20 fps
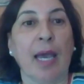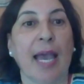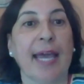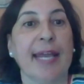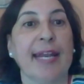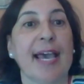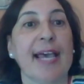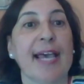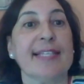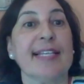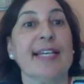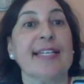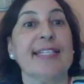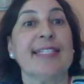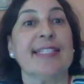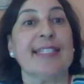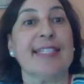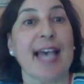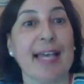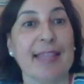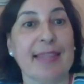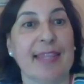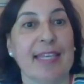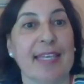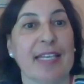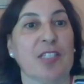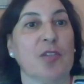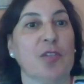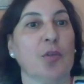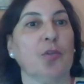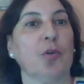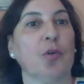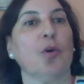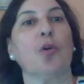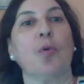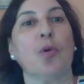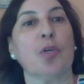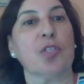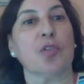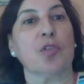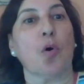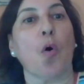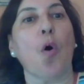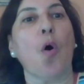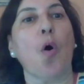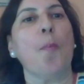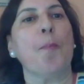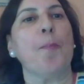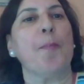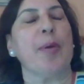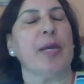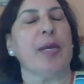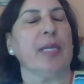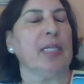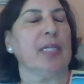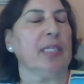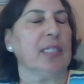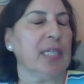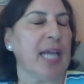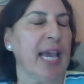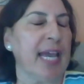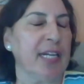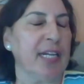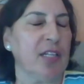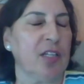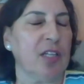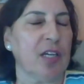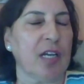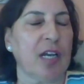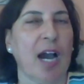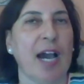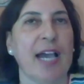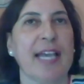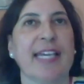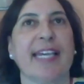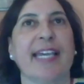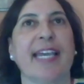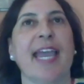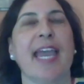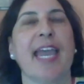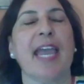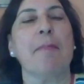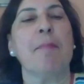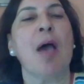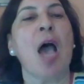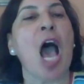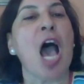And as I said this, the door was open and the guy came